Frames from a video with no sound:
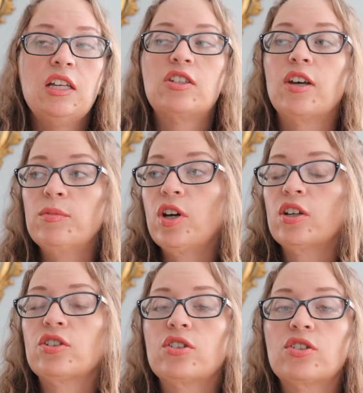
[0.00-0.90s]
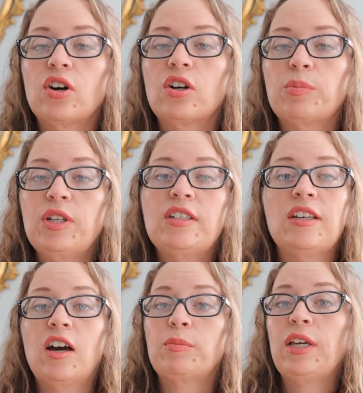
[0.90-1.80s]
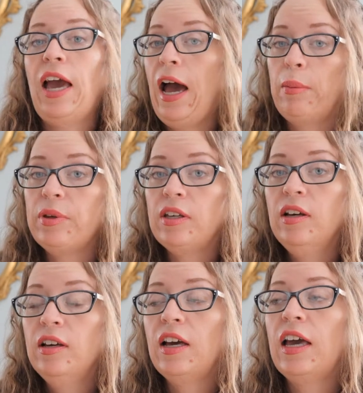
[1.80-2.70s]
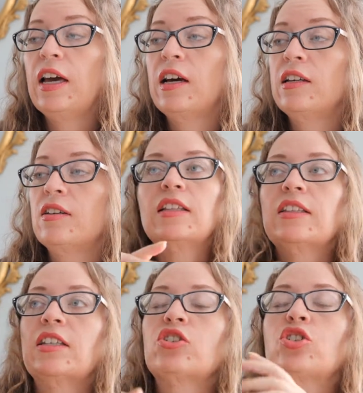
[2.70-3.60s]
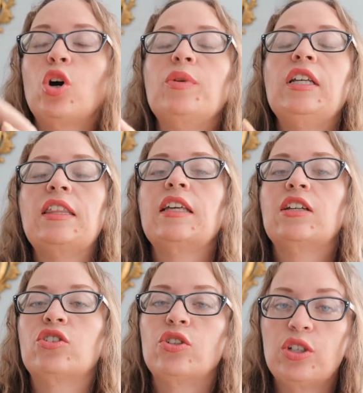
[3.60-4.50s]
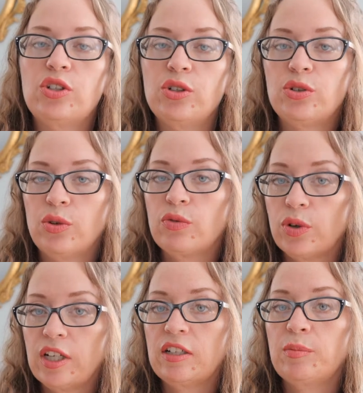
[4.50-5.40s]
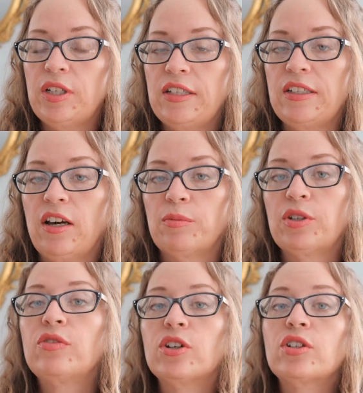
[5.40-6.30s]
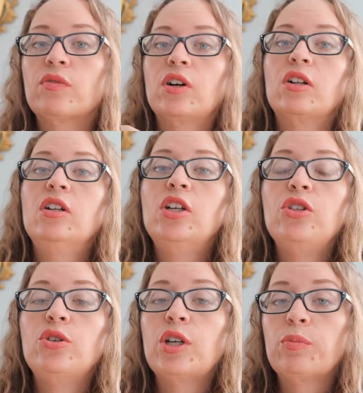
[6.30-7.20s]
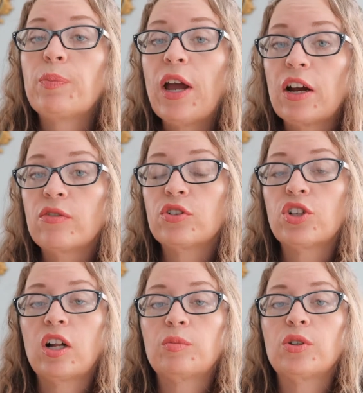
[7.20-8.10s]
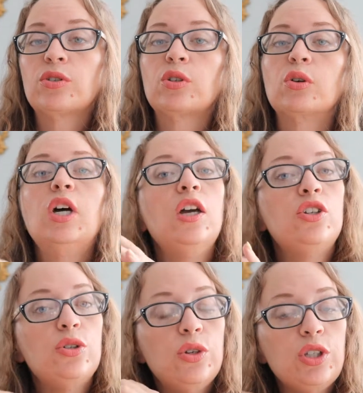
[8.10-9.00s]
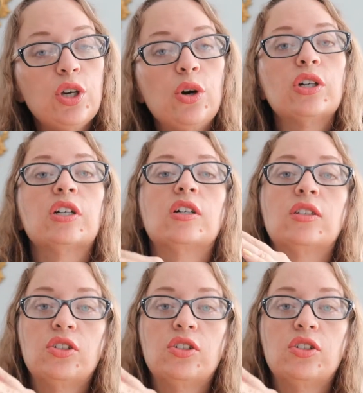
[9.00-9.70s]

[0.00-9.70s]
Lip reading: Some doctors are episiotomy happy, And there's so many things you can do to avoid an episiotomy. First of all, you can prepare for childbirth. So doing yoga,